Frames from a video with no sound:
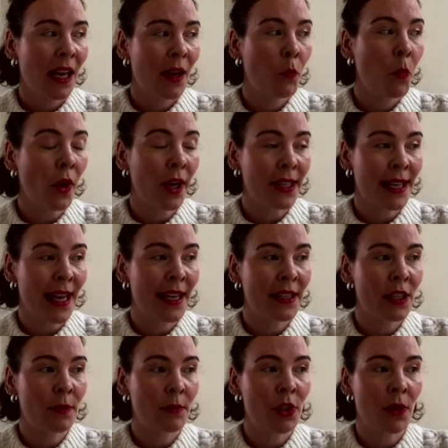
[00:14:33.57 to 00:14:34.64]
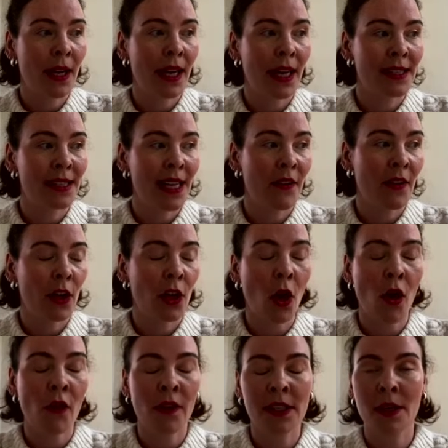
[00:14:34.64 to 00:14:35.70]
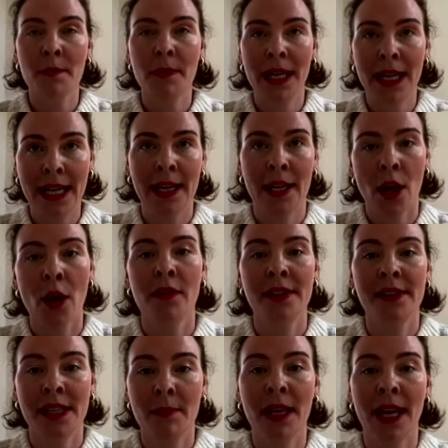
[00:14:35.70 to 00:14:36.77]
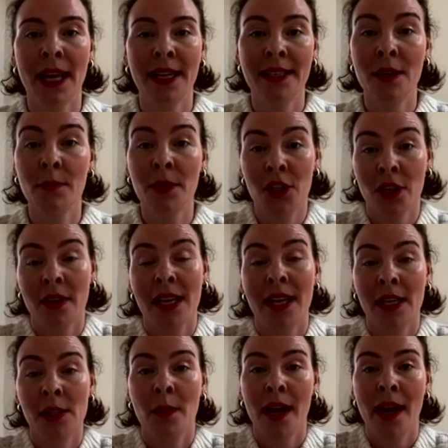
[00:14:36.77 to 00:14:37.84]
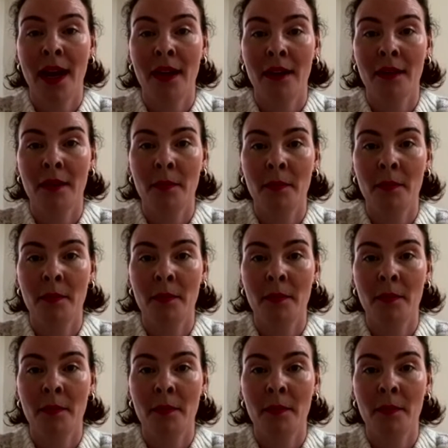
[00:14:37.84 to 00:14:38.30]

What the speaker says: what it's ended up doing is leaving a lot of us completely overstimulated, which I think is where